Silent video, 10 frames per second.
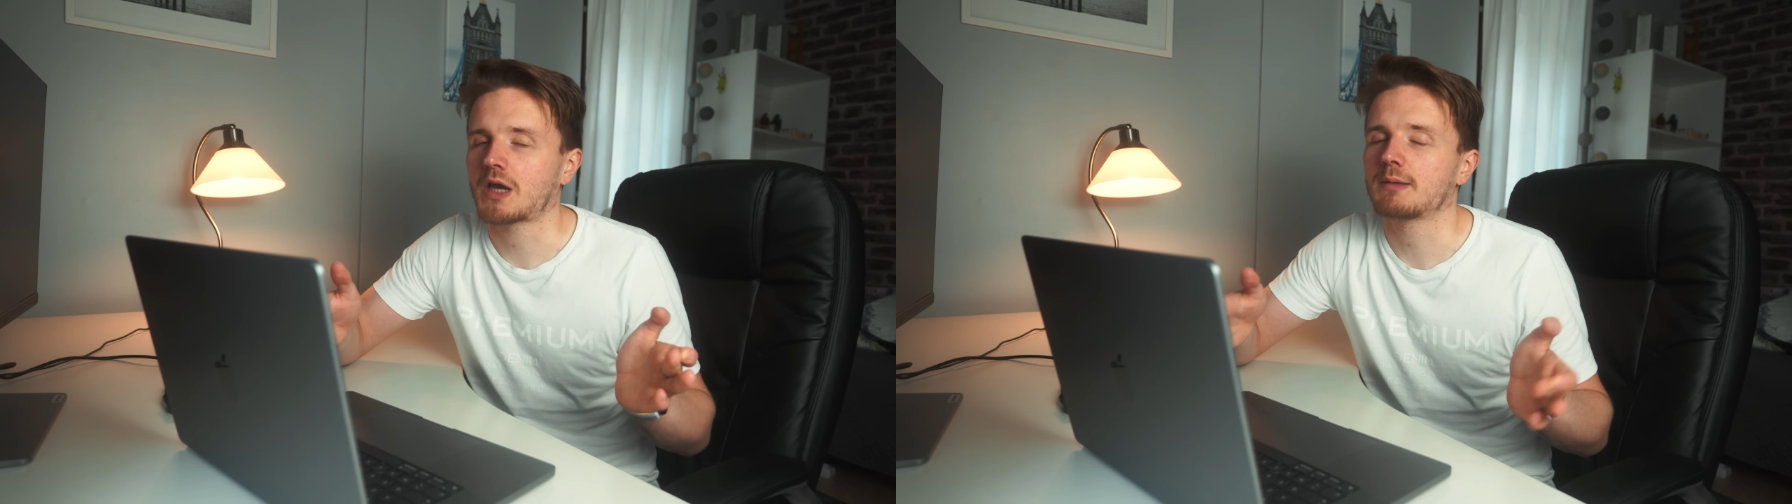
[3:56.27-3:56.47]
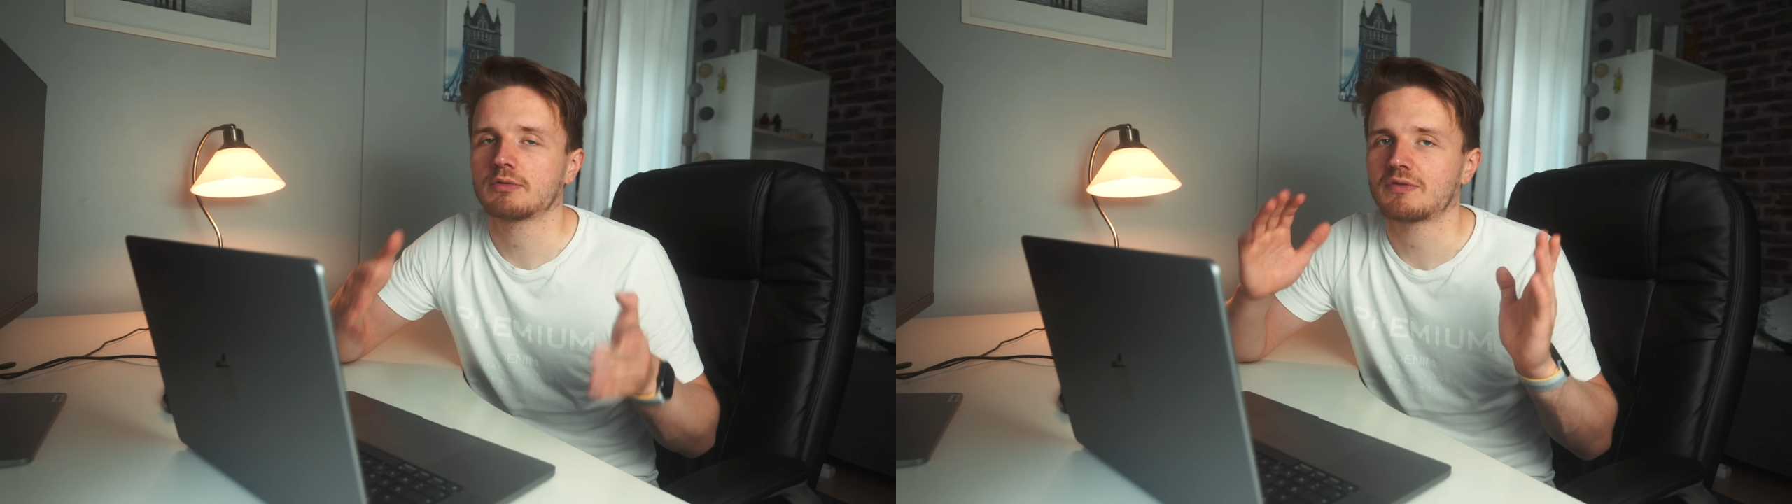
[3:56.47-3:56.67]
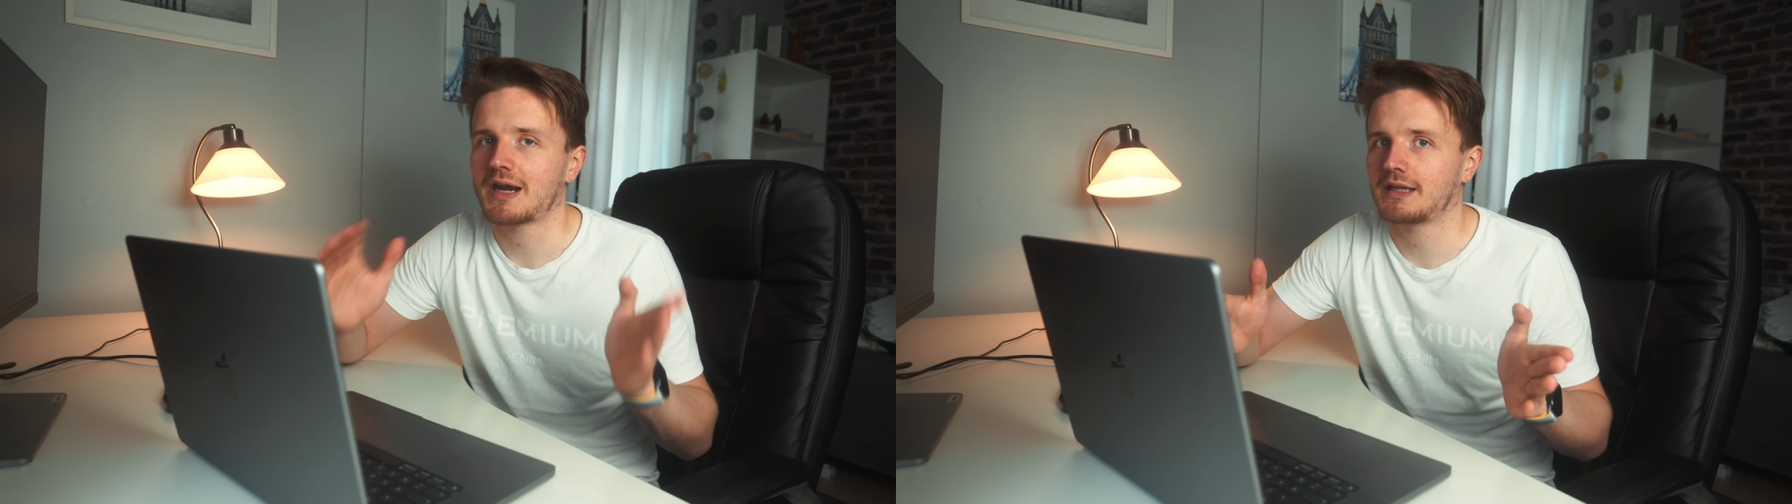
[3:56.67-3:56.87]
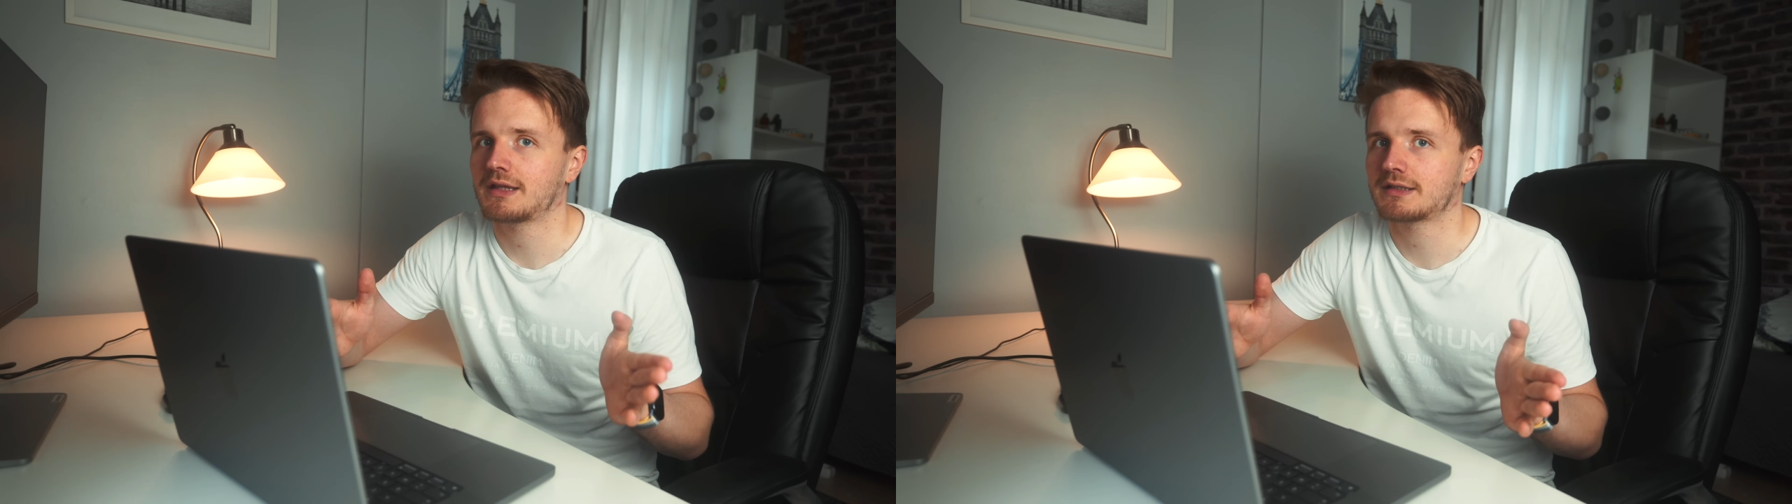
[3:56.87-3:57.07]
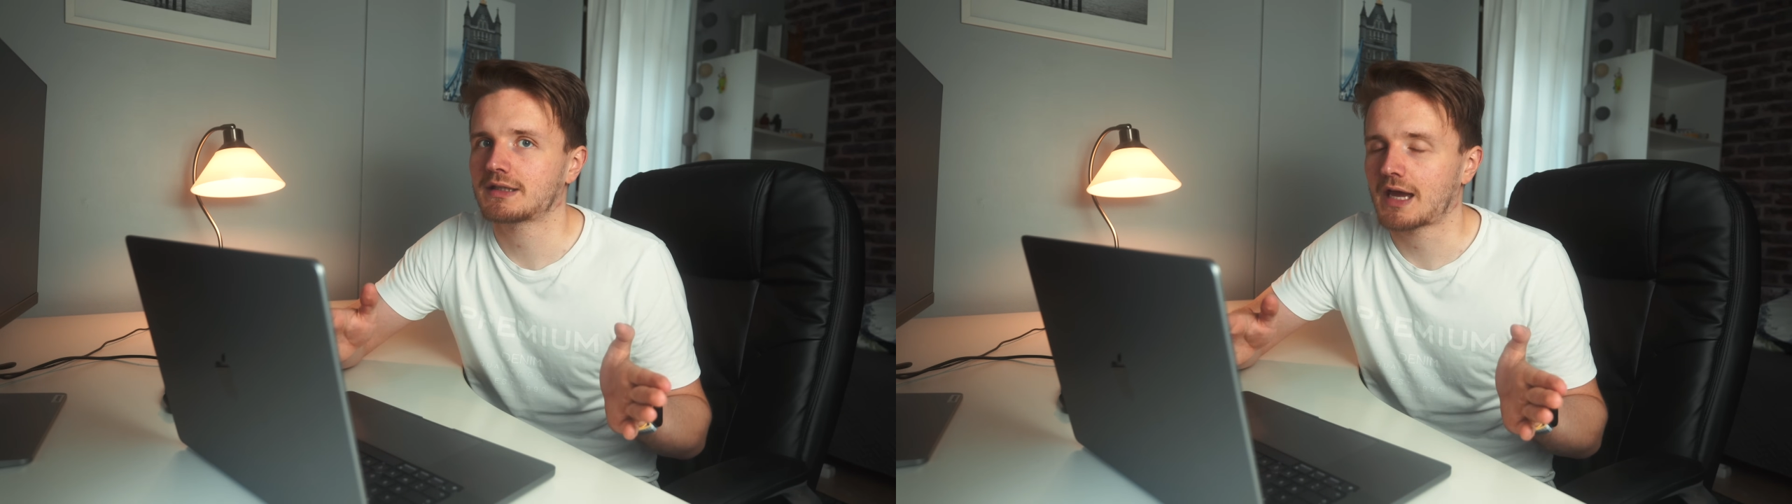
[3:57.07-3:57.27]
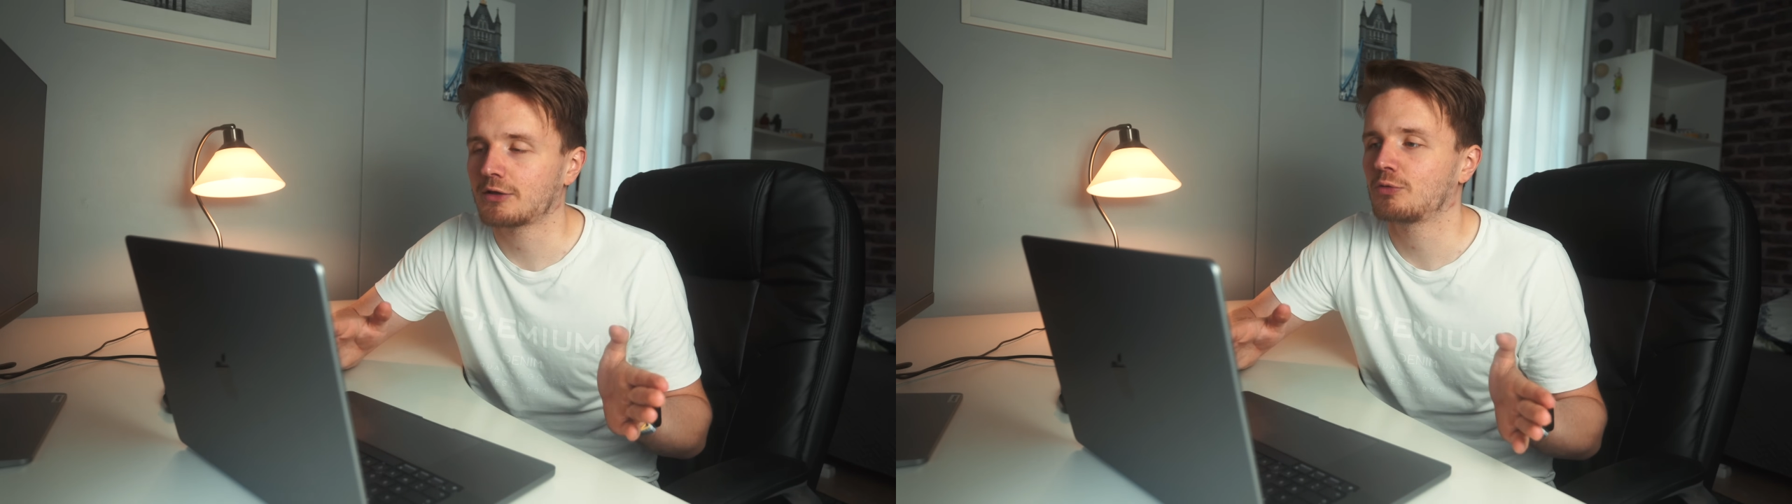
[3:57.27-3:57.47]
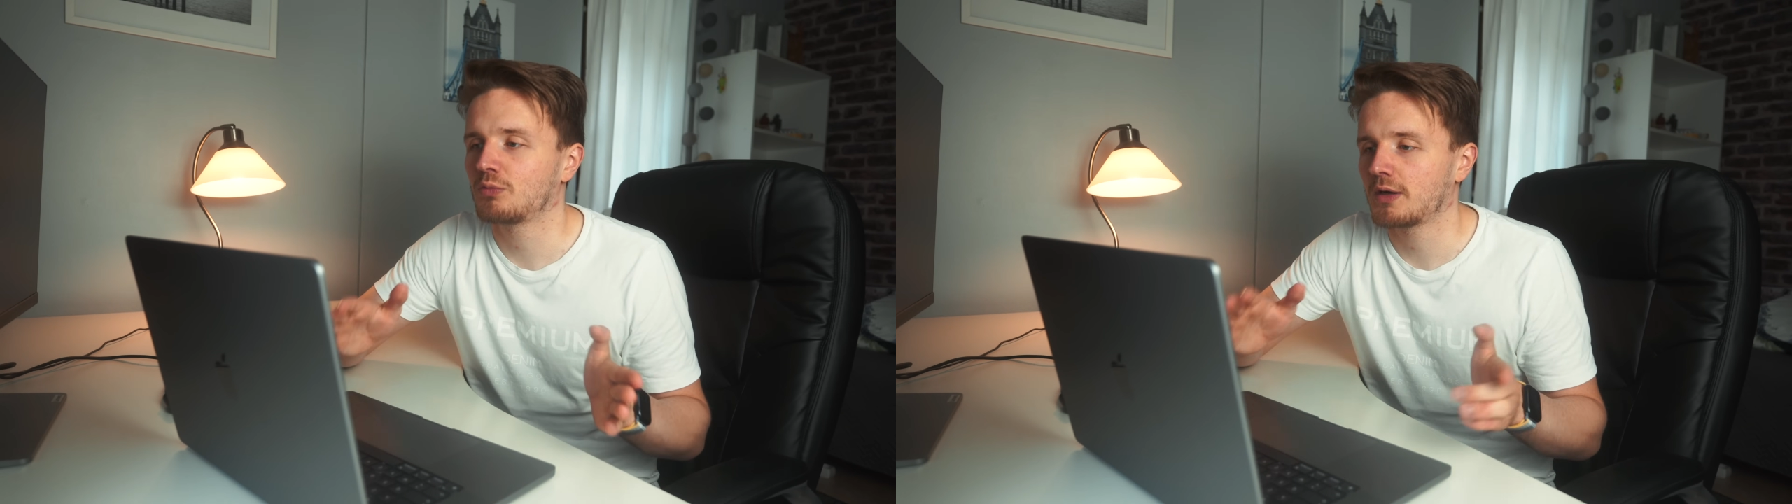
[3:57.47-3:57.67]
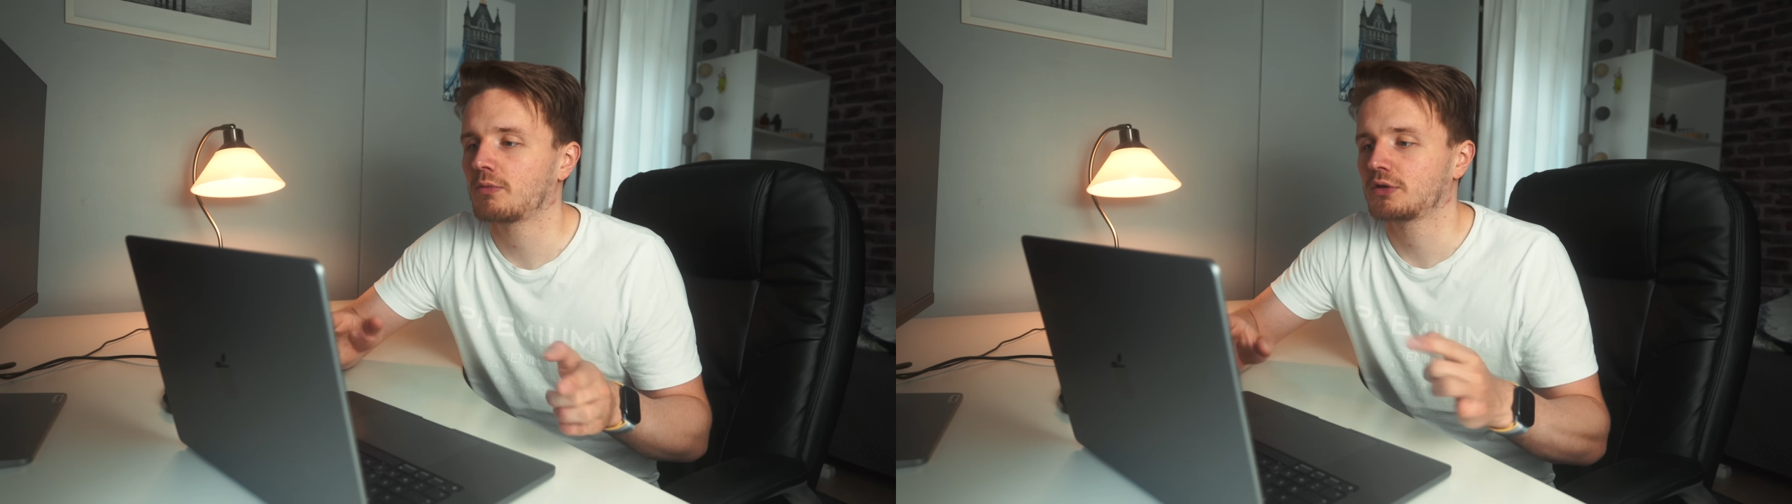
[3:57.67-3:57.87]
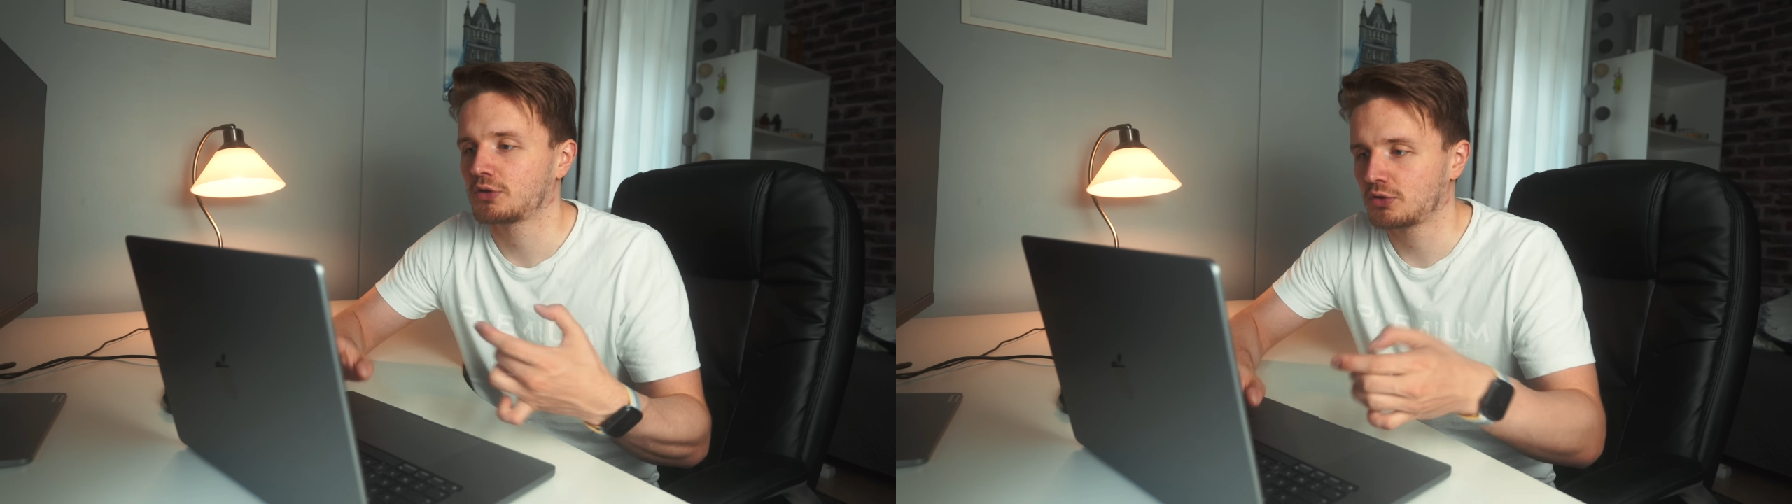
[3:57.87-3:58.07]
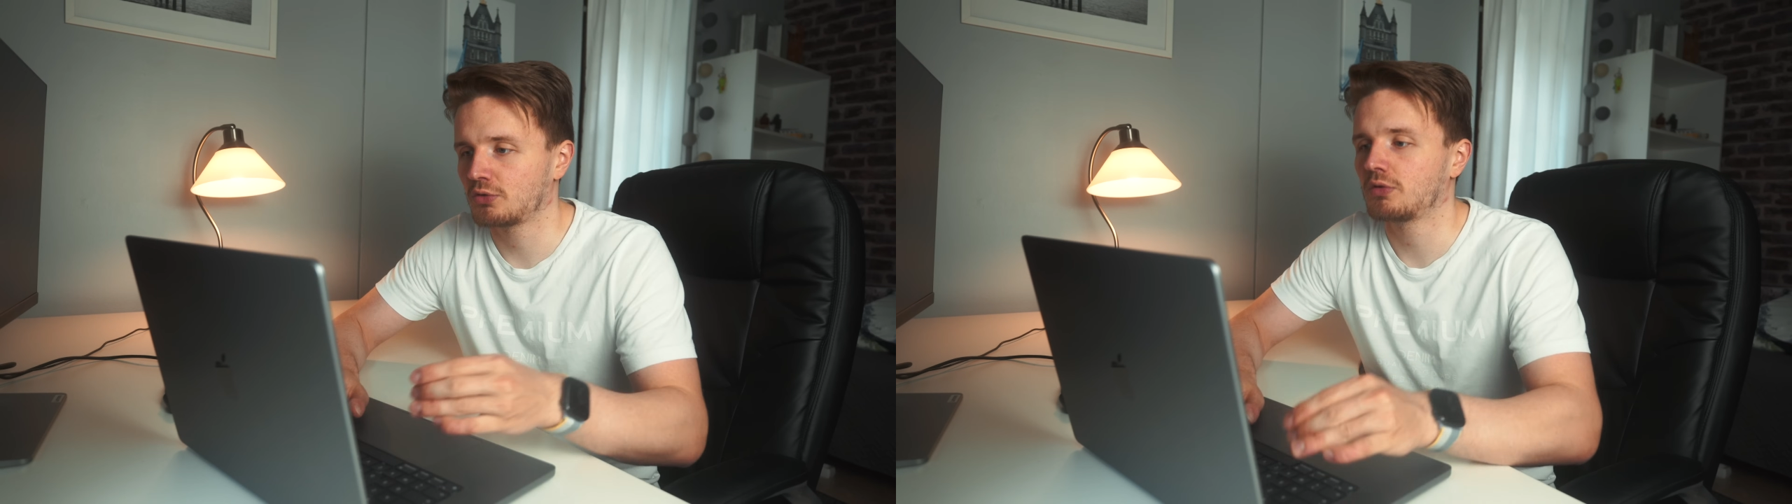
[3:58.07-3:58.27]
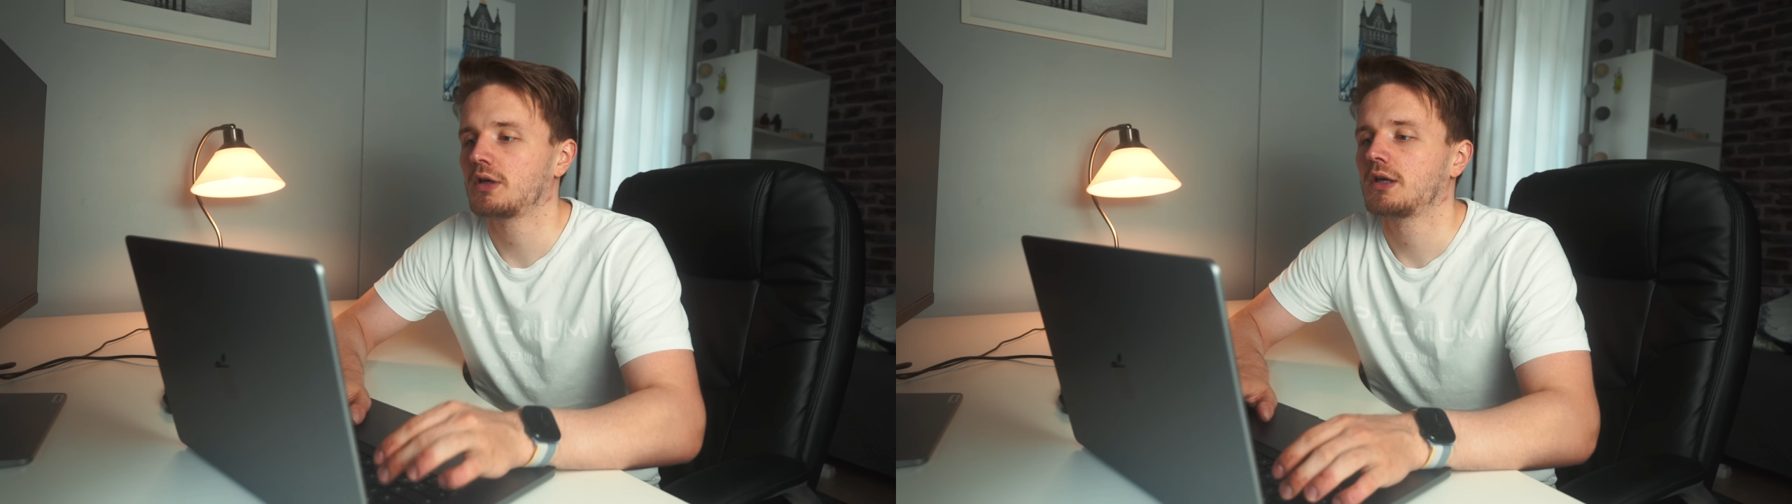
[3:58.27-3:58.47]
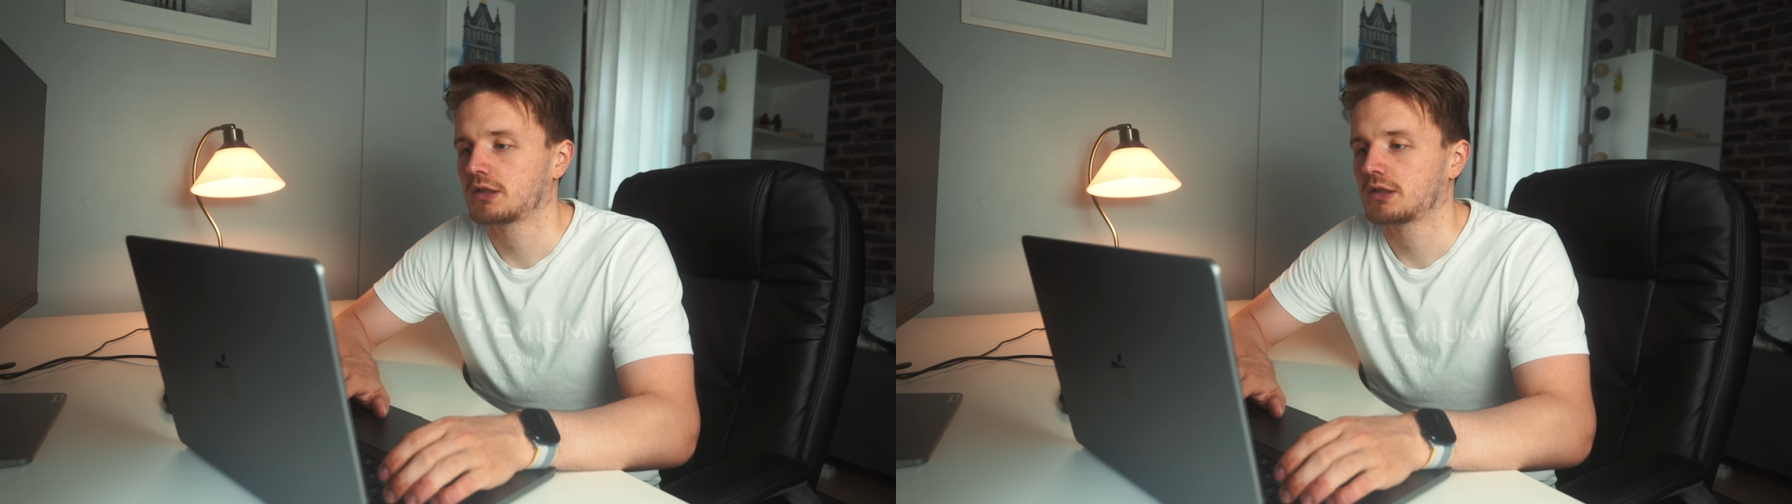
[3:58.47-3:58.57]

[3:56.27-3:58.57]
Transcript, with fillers: types of edits that you might want to do.